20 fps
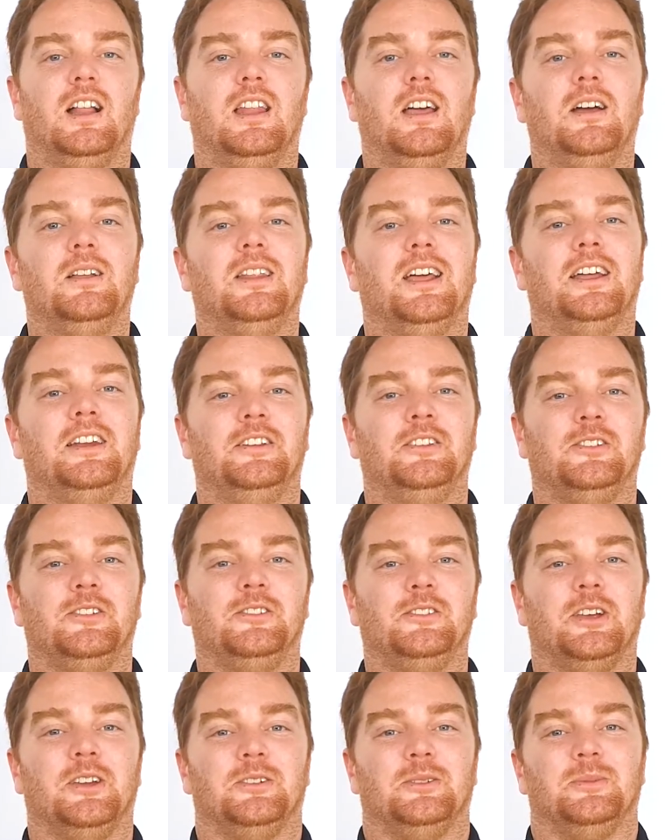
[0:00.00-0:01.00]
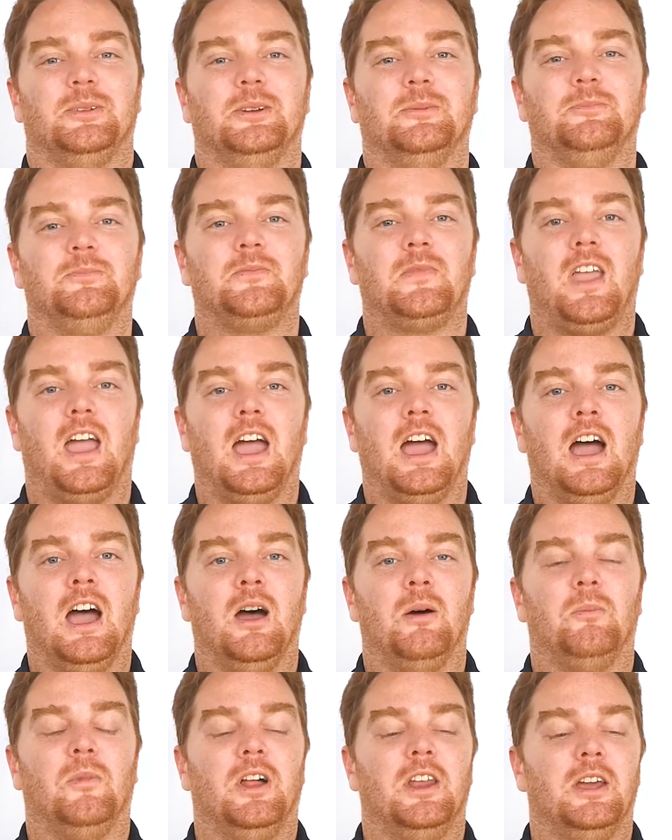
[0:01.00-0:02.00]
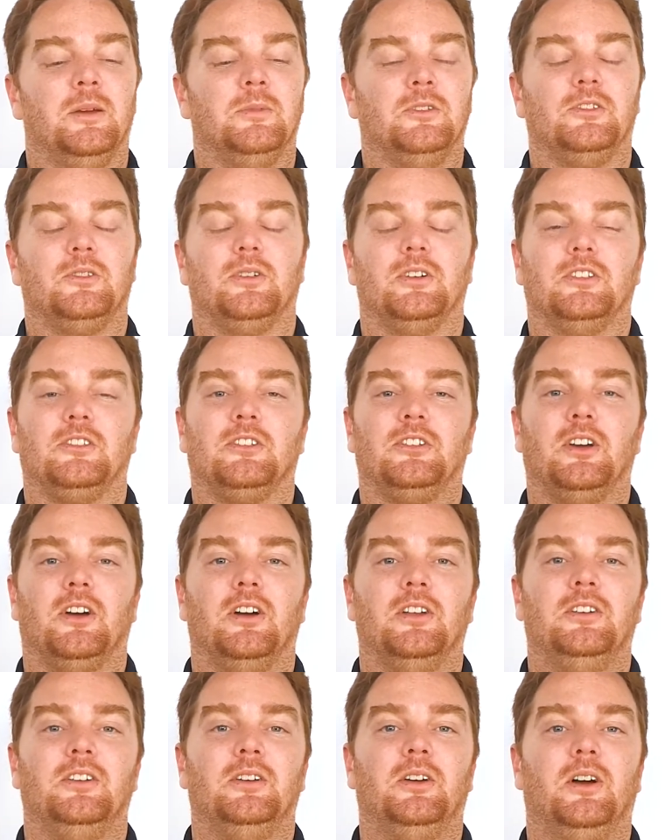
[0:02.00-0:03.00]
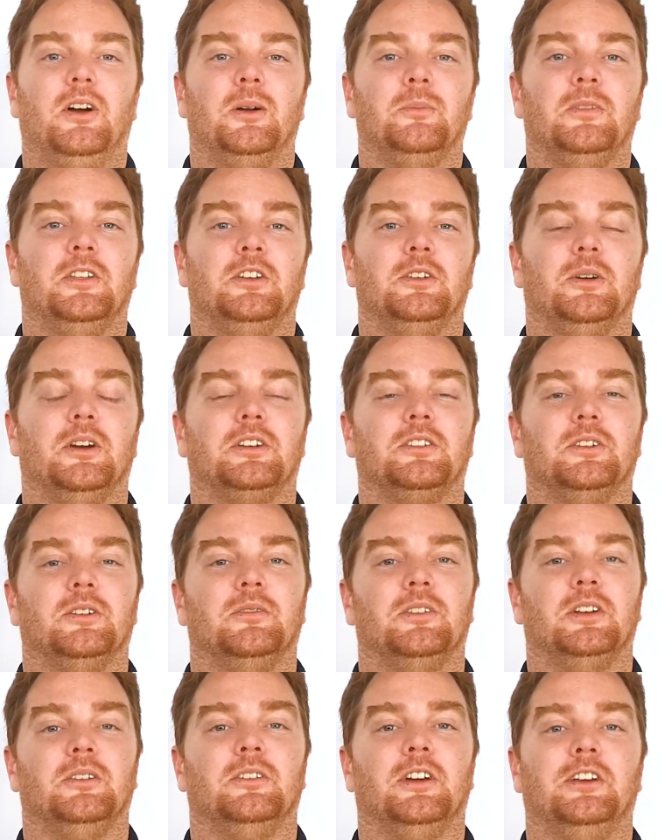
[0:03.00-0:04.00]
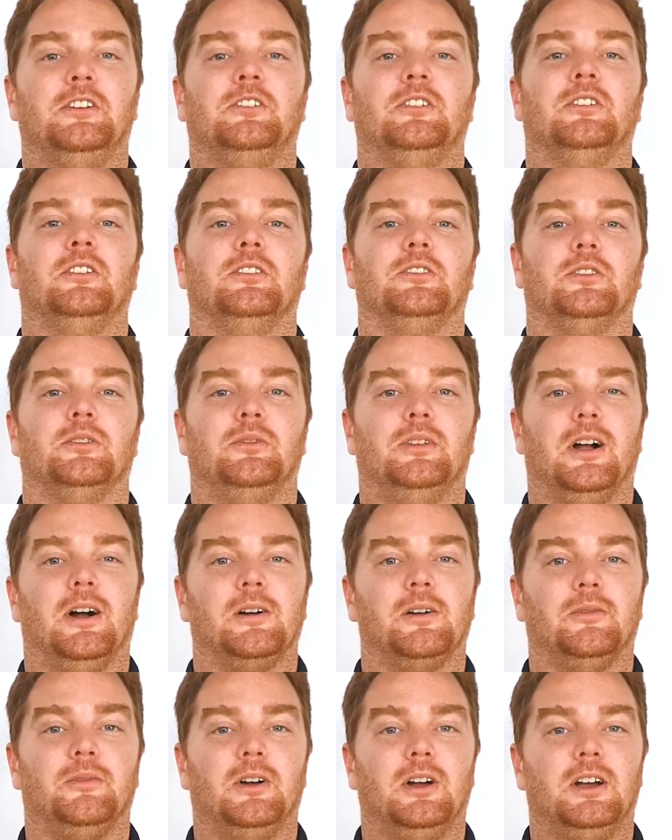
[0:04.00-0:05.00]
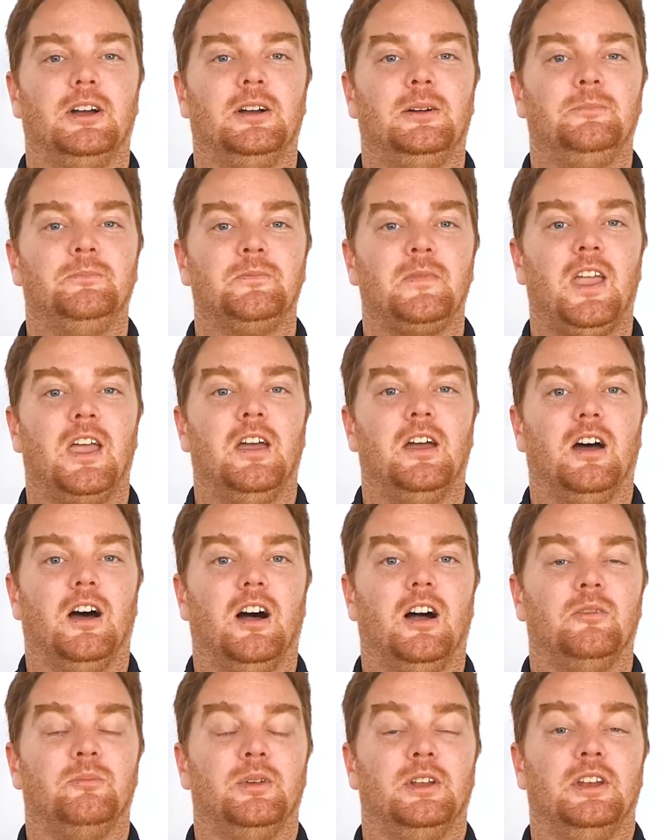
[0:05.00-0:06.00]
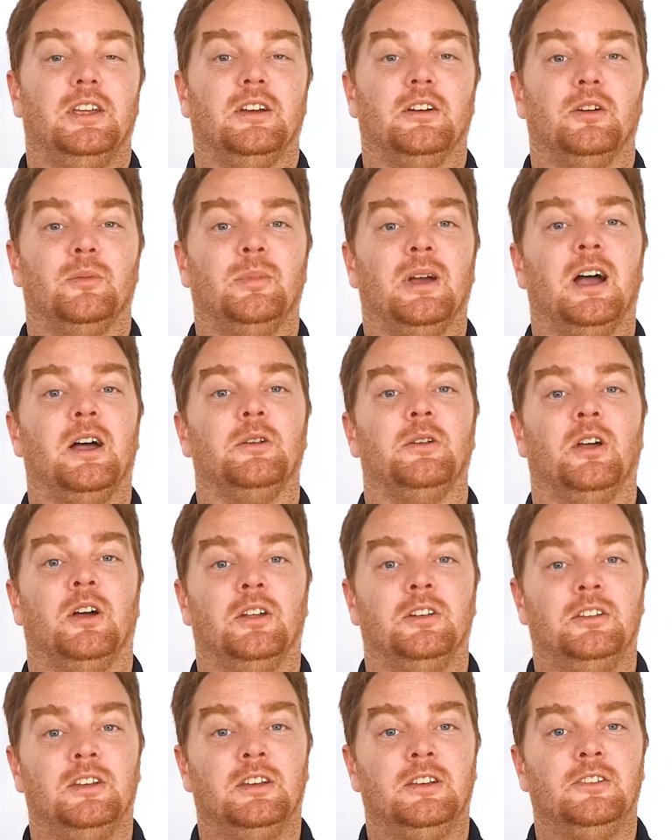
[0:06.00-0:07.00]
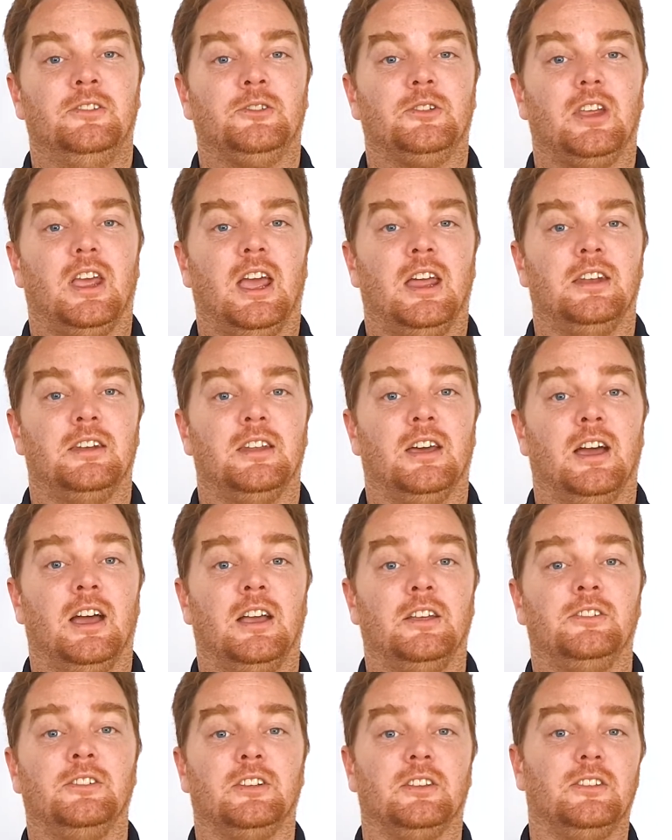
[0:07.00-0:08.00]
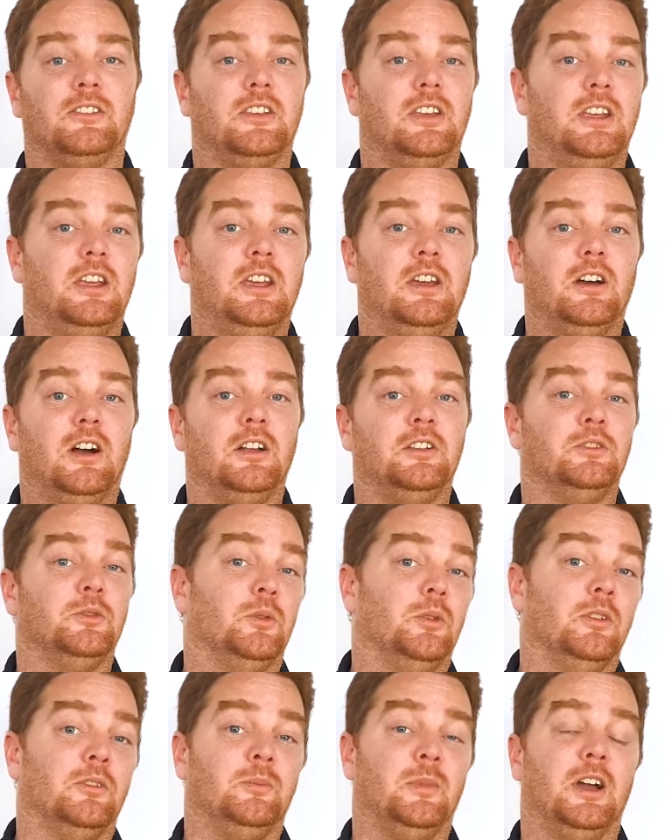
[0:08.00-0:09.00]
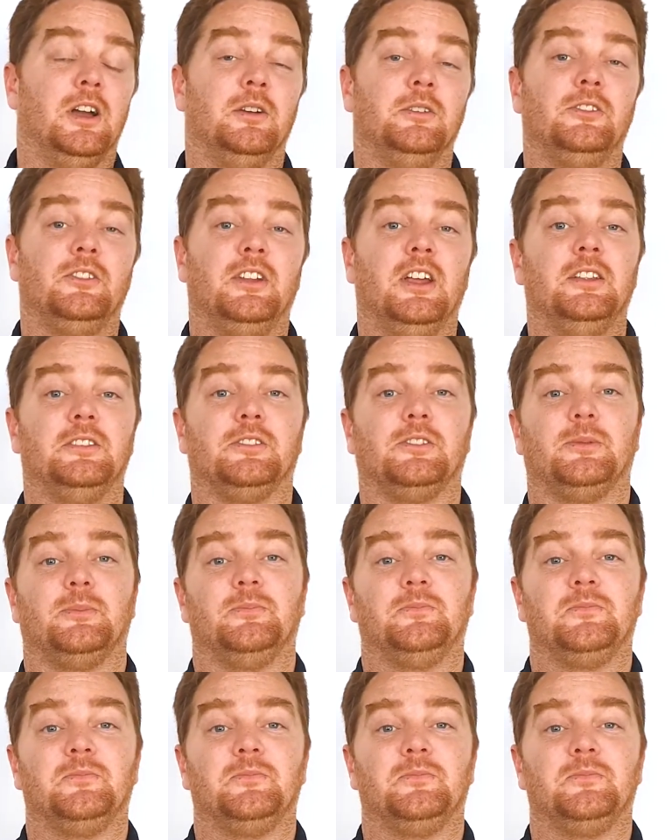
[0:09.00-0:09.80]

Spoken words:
Hello ladies and gentlemen, my name is Chris Todd. I'm the Director of Innovation at Trafalgar Fire. I've been here about 9 years and as you can see here I do all of my own stunts.